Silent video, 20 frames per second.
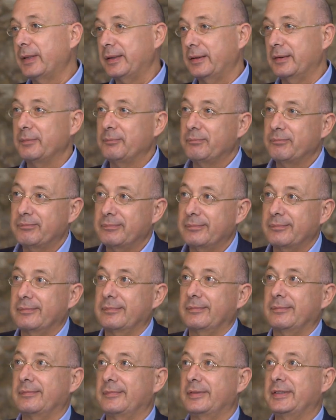but
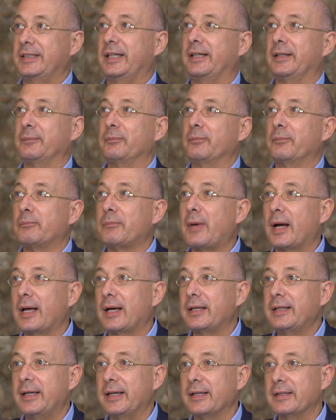still
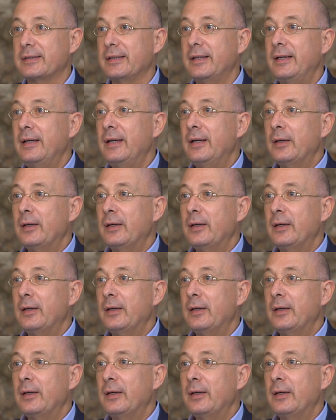my ideas.